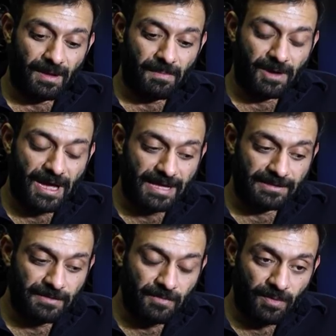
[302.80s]
but
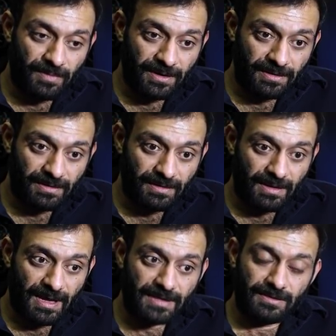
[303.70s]
at the moment,
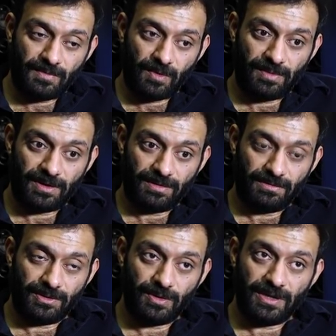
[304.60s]

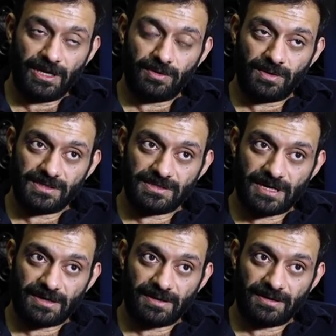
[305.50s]
you need to
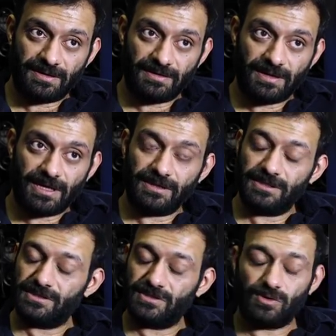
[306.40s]
understand that
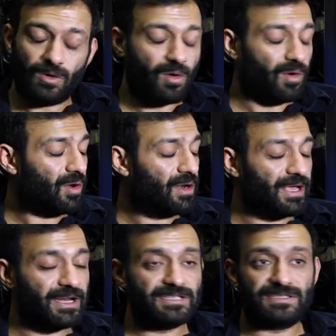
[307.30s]
this is all
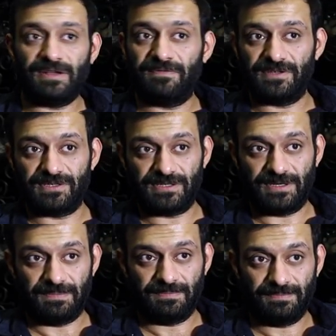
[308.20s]
in its
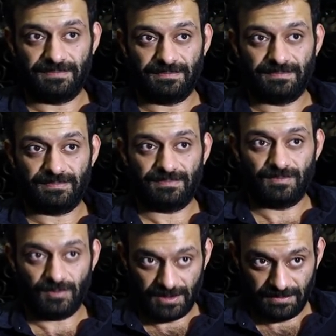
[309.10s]
infancy,
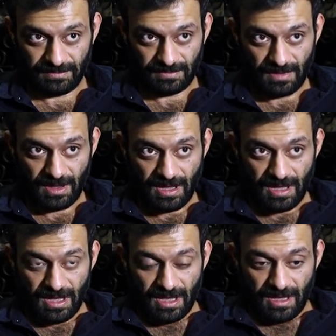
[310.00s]
right?
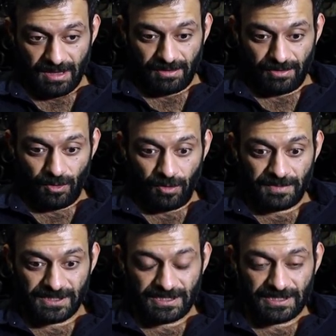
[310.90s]
Your
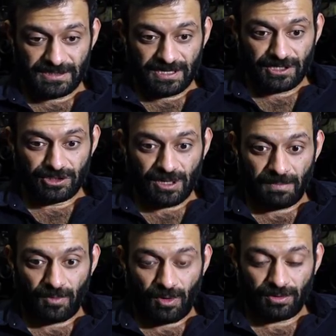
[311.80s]
business can
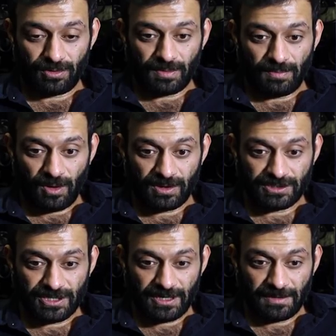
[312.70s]
jump onto the
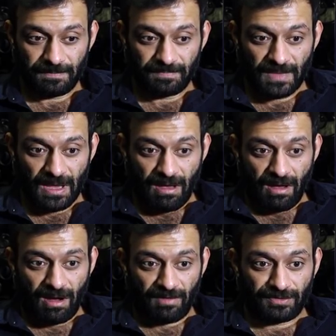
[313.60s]
blockchain
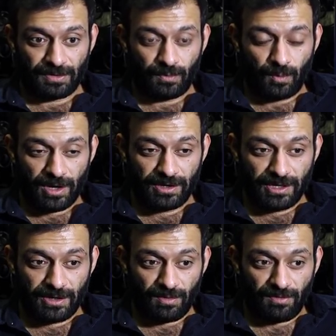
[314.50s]
after 1
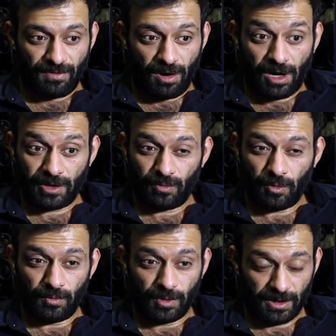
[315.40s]
year of
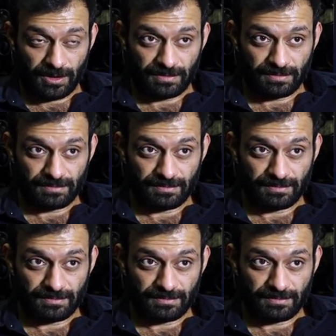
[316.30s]
hardcore work,